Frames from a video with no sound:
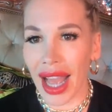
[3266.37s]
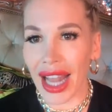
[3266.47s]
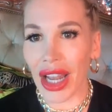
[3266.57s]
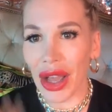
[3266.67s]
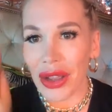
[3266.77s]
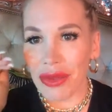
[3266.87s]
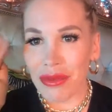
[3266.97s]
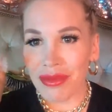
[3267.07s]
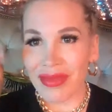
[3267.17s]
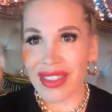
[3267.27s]
Hello,
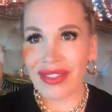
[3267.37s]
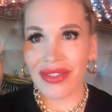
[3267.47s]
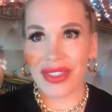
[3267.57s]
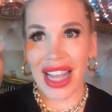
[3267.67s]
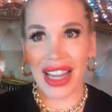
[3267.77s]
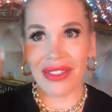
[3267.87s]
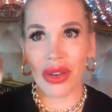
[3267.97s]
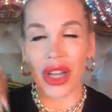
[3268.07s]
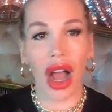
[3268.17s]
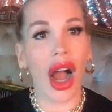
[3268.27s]

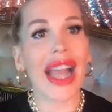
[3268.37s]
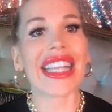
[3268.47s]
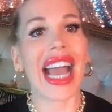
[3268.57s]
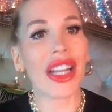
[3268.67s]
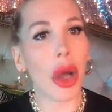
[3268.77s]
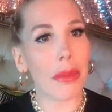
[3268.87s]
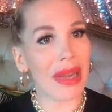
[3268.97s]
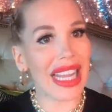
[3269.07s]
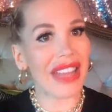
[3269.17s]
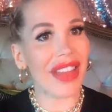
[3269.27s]
California. I
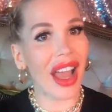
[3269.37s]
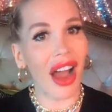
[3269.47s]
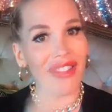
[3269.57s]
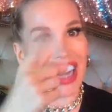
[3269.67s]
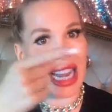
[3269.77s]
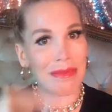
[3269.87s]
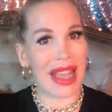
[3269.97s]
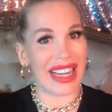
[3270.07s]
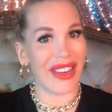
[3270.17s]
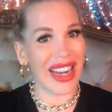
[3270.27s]
cannot believe it. I've nearly
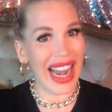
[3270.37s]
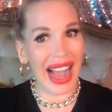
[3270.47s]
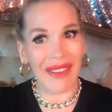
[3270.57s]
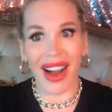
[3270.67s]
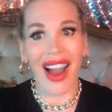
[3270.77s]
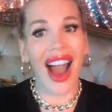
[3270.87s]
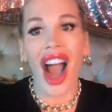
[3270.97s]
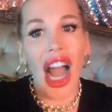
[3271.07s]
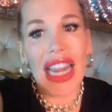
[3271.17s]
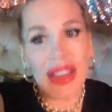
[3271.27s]
been on an hour.
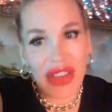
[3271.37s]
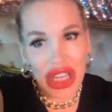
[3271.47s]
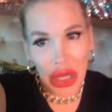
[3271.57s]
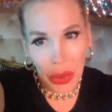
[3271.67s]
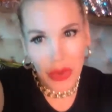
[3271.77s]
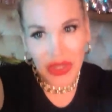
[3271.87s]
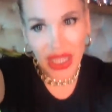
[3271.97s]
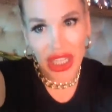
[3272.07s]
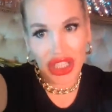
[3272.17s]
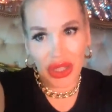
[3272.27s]
I never knew I was
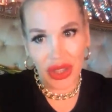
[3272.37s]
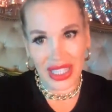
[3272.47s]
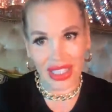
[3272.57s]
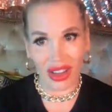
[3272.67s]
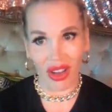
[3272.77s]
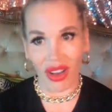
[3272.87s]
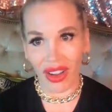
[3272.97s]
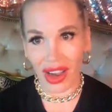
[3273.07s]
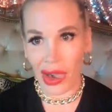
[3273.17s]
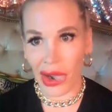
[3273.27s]
going to do this
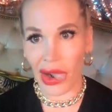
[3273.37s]
long.